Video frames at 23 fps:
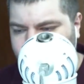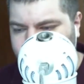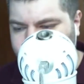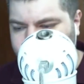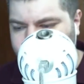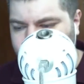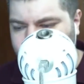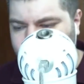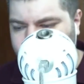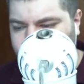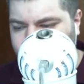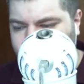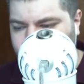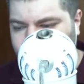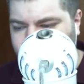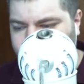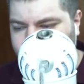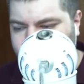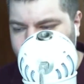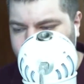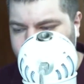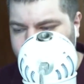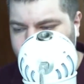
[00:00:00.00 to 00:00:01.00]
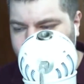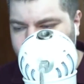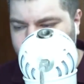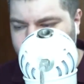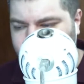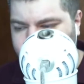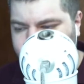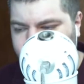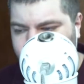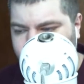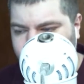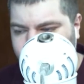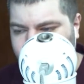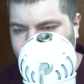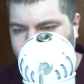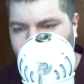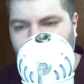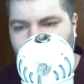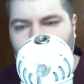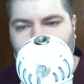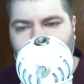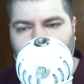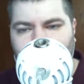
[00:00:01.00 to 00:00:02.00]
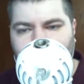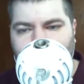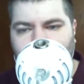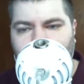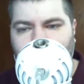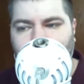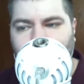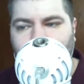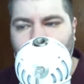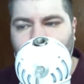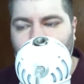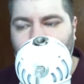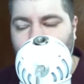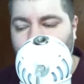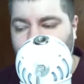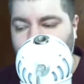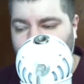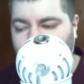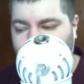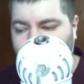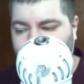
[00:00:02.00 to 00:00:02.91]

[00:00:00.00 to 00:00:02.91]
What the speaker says: of TI4, right? Yeah, it was. Yep,